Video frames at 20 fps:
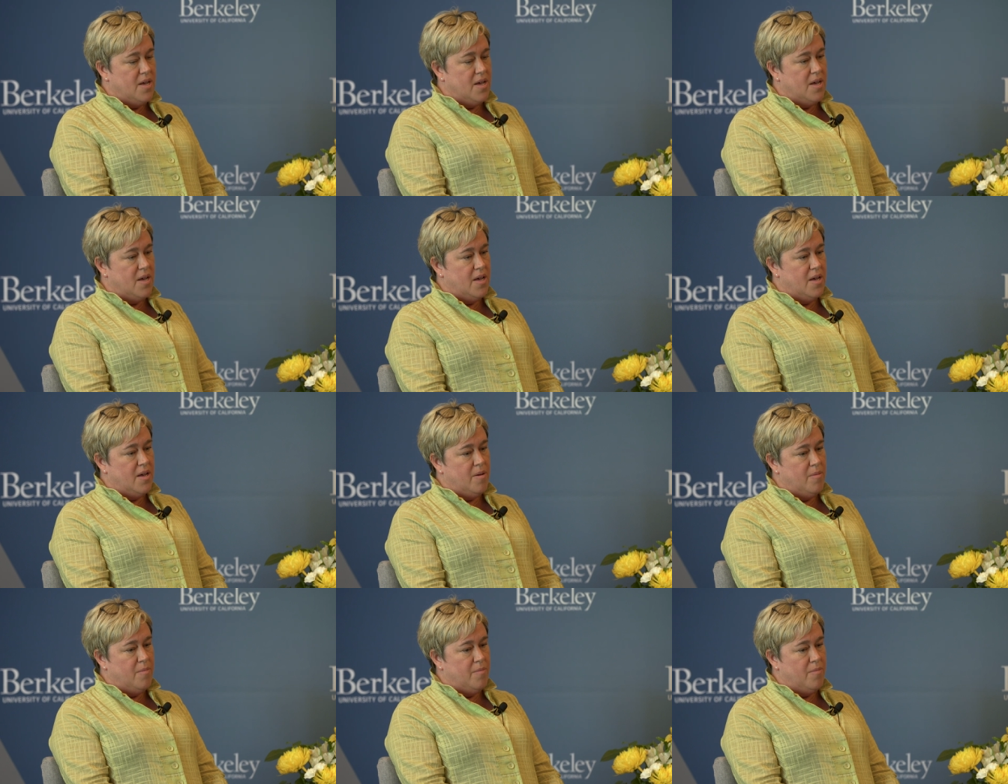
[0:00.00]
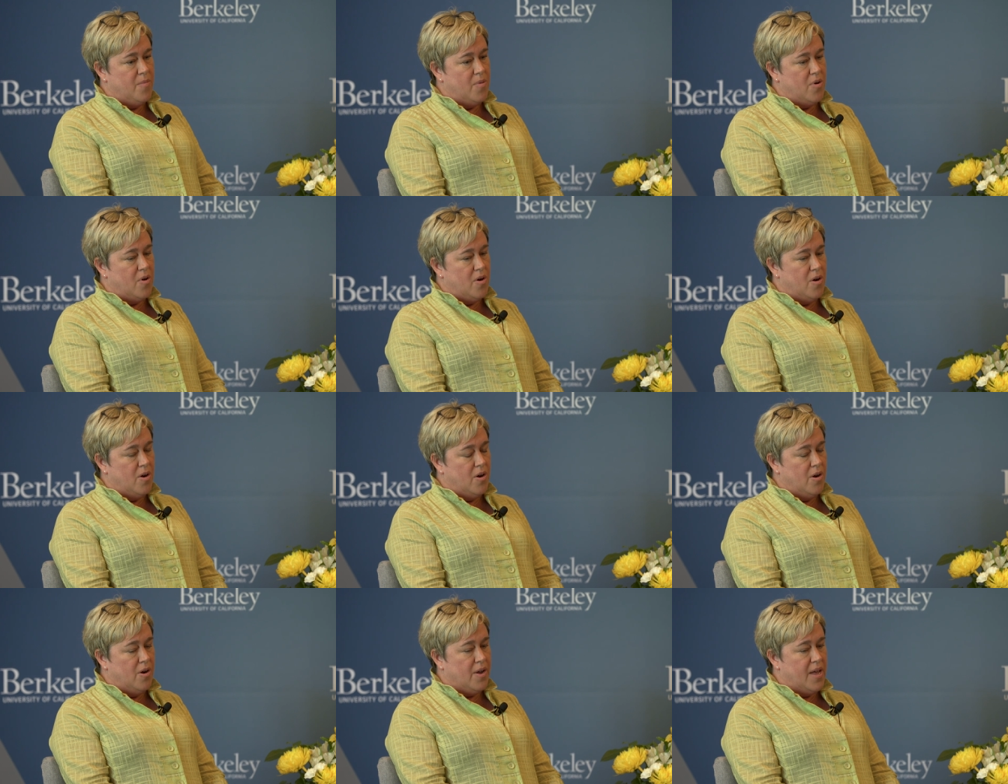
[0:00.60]
Um,
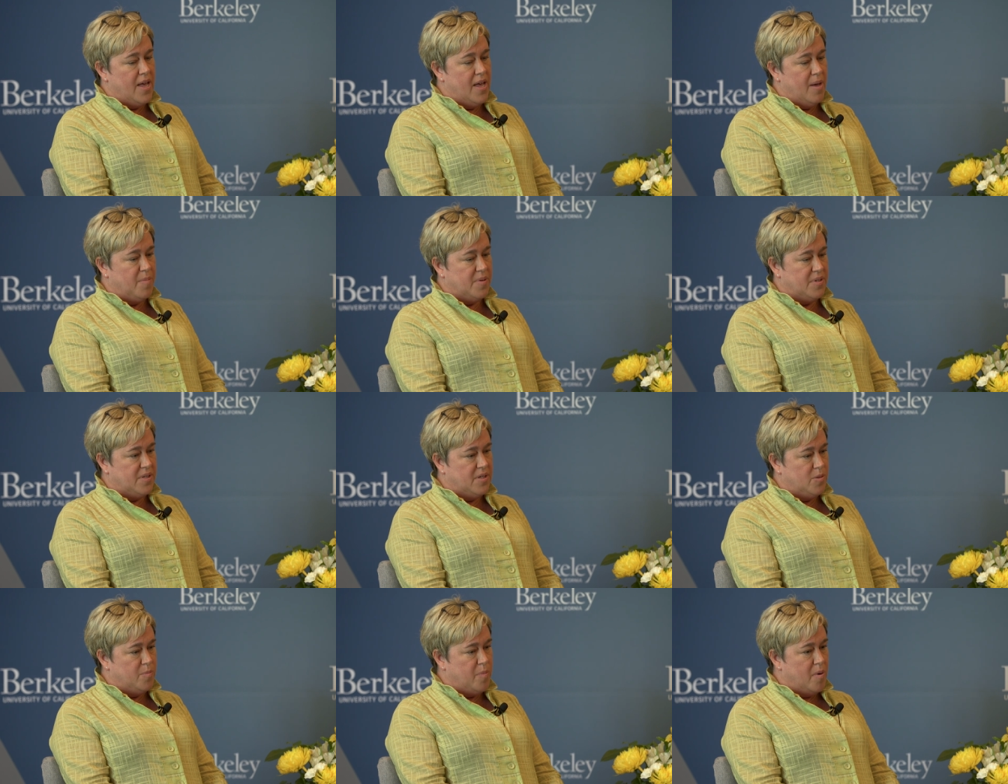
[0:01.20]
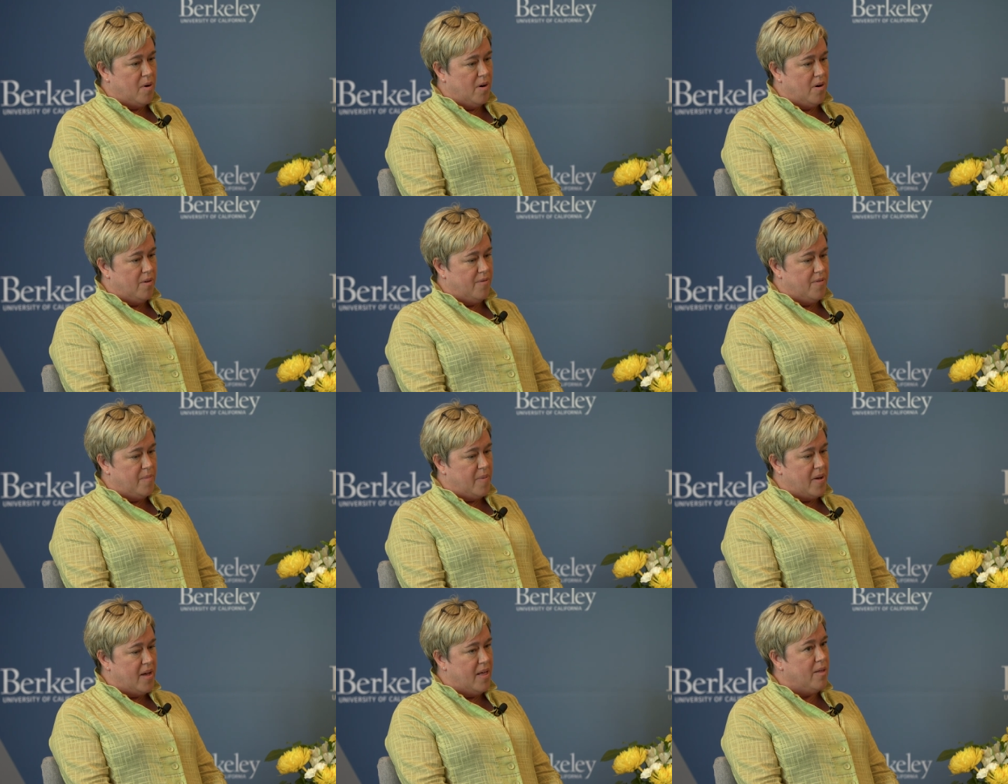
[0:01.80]
our campus is part of
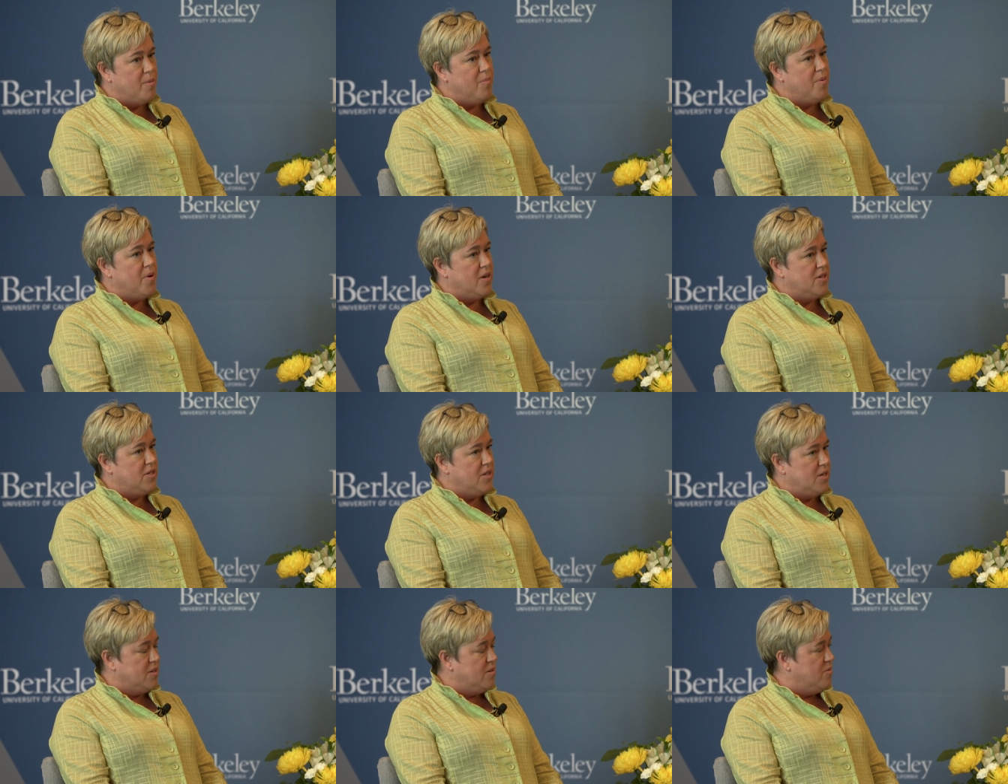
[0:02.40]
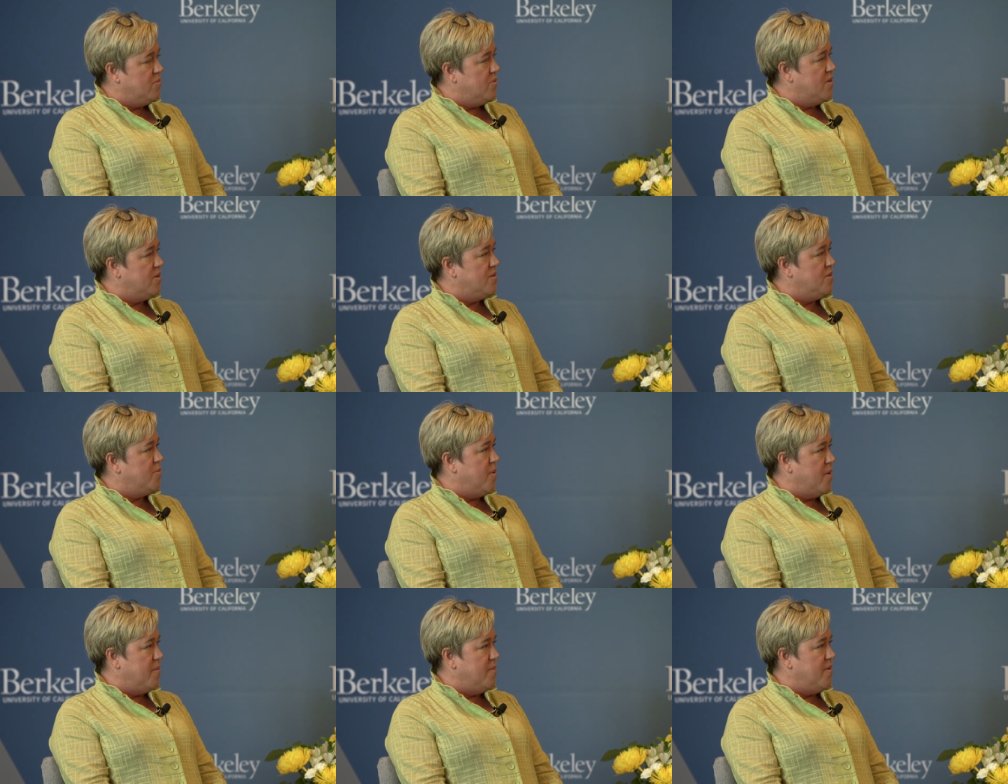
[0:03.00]
a pilot project with
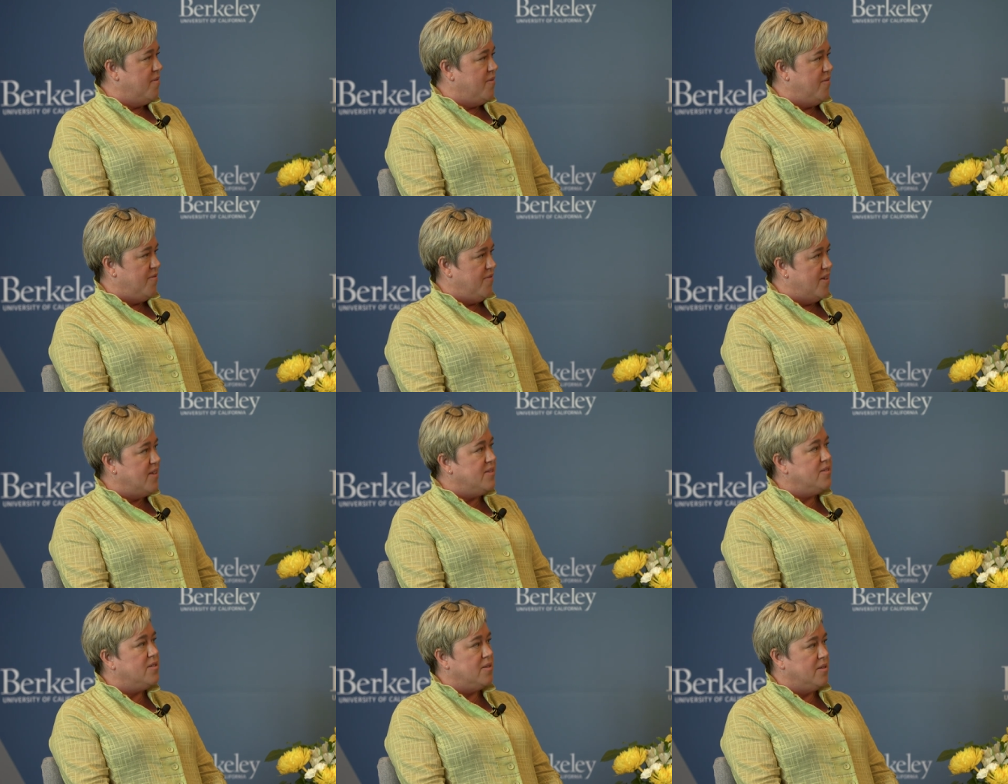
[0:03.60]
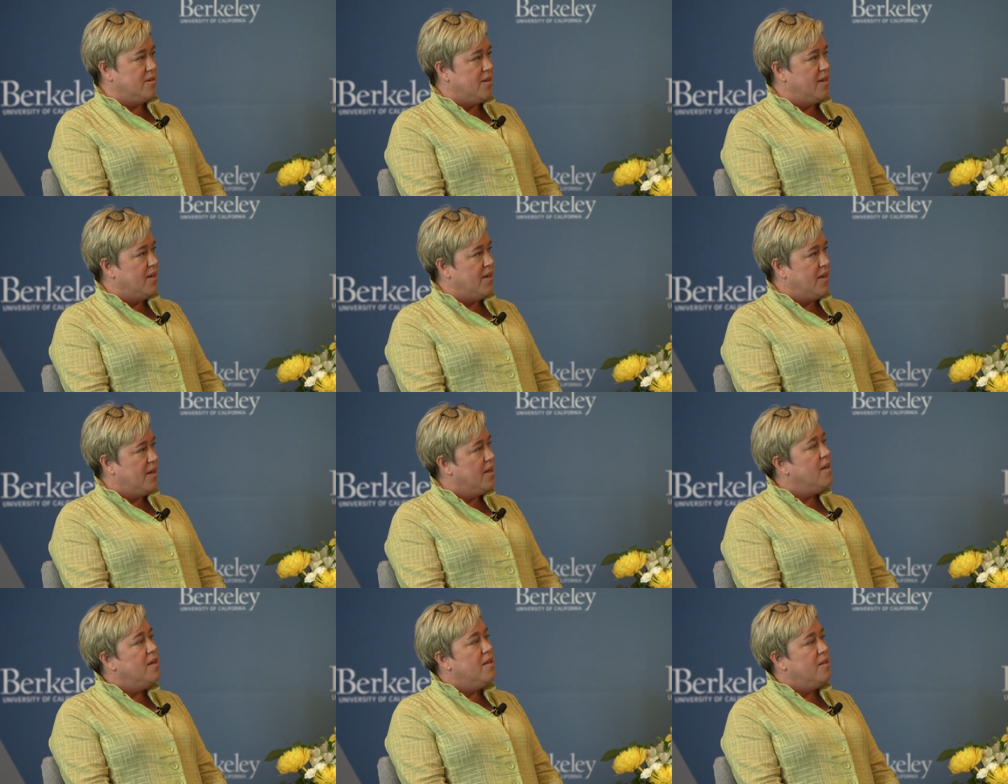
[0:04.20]
Department of Defense
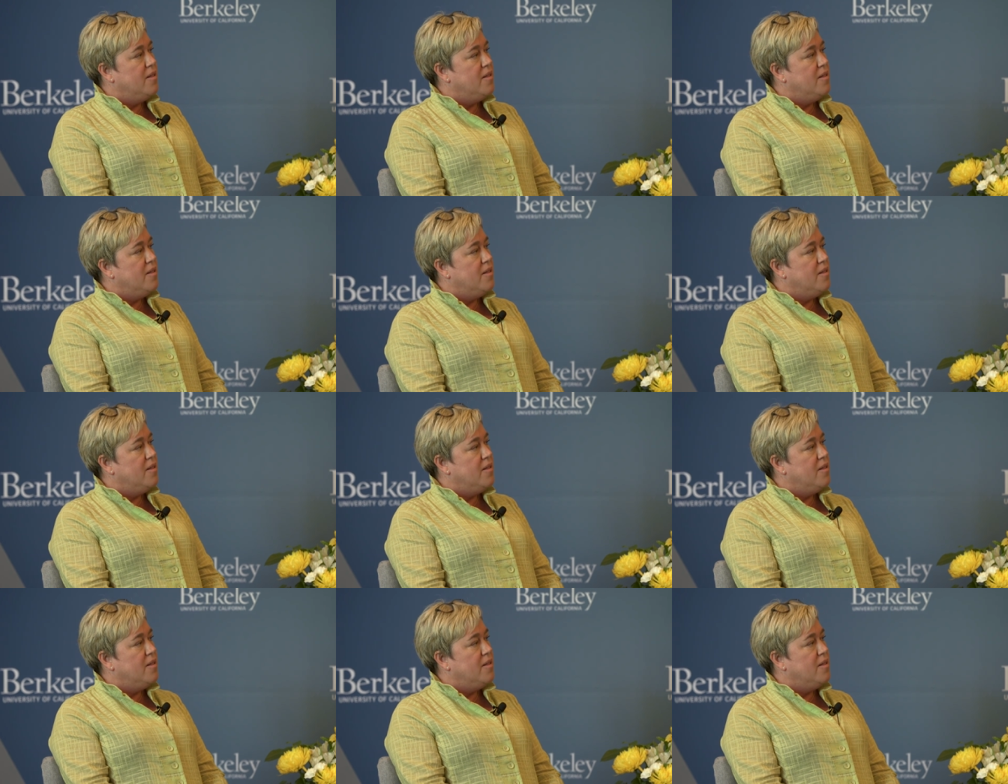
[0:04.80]
looking,